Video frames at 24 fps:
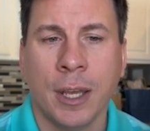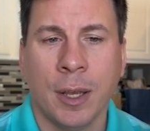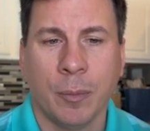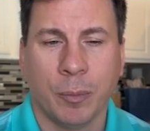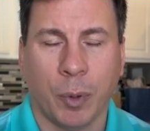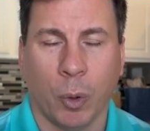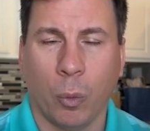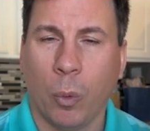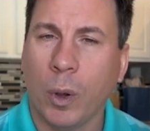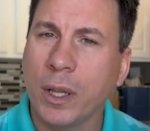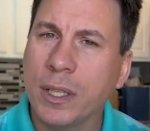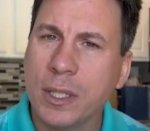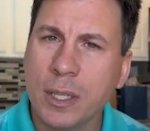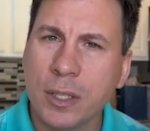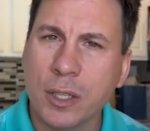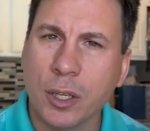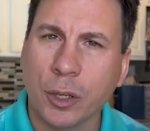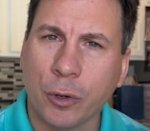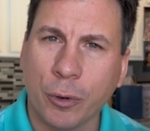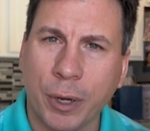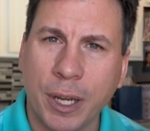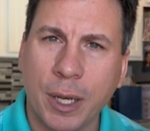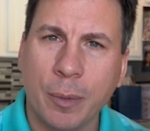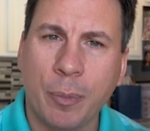But once it's
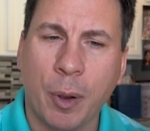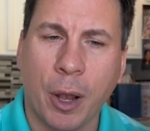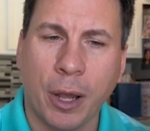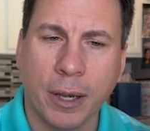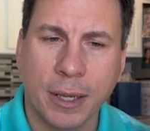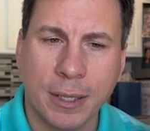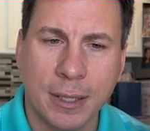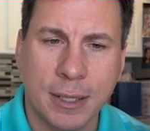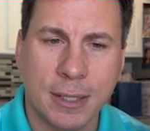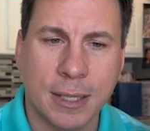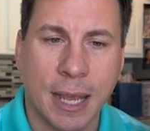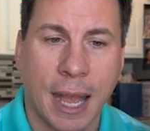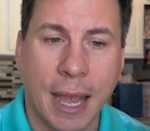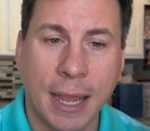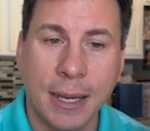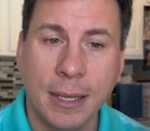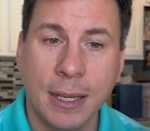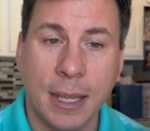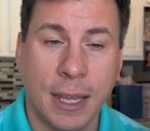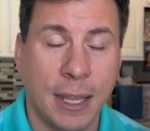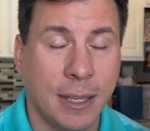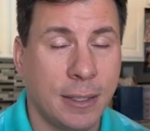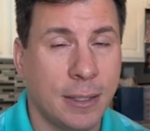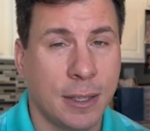agreed upon and
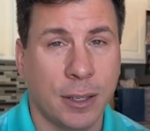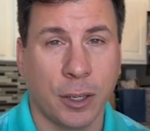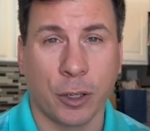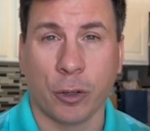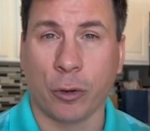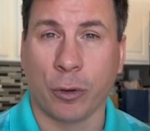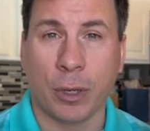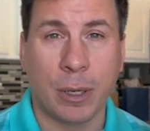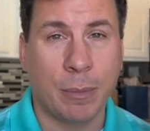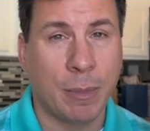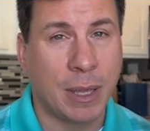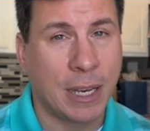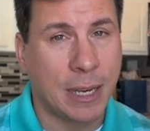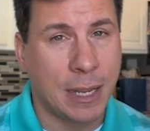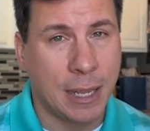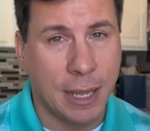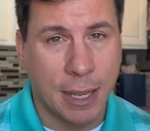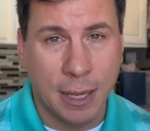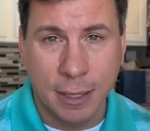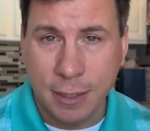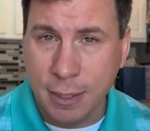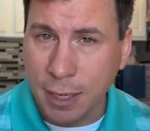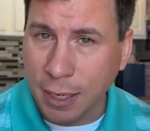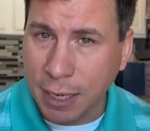signed, it's an agreement,
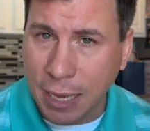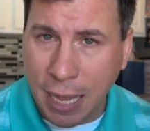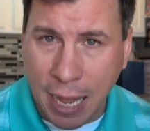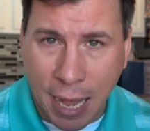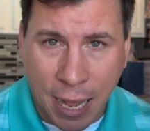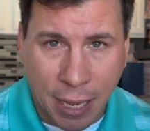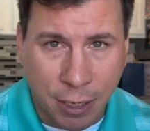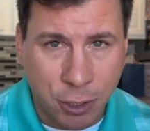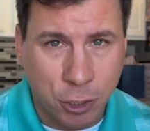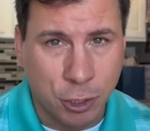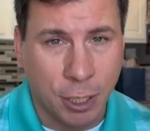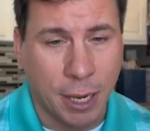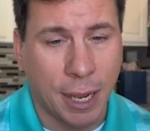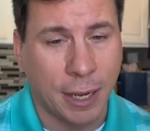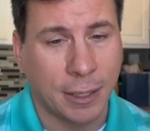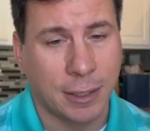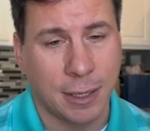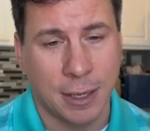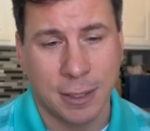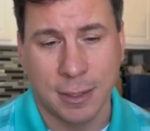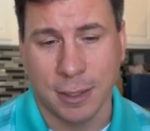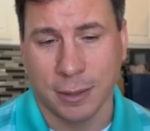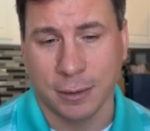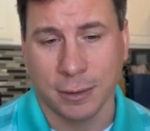it's a contract,
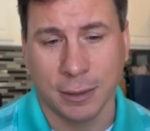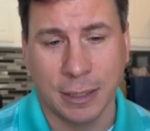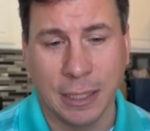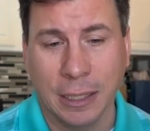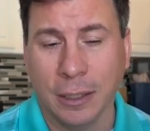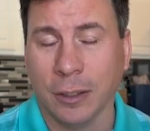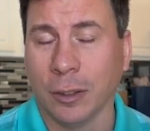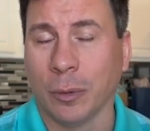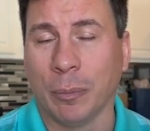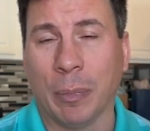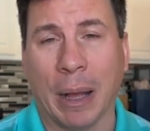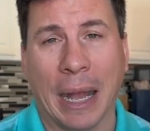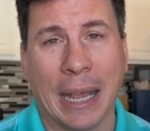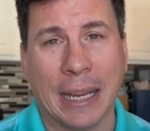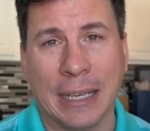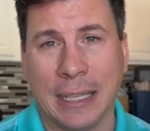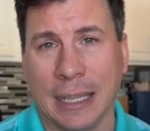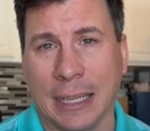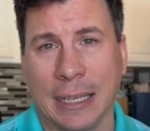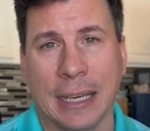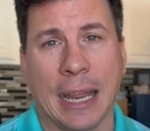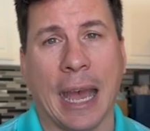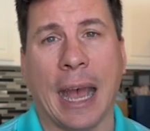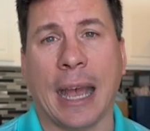it's a legal
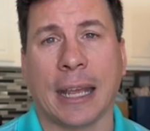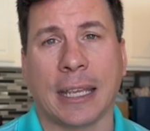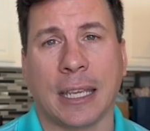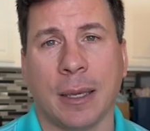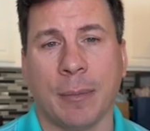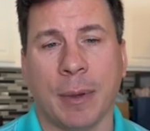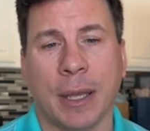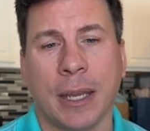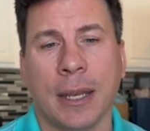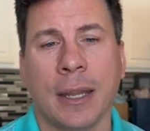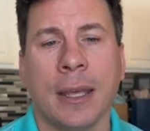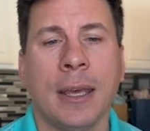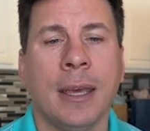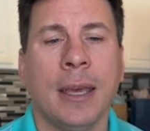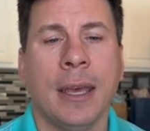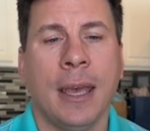binding document,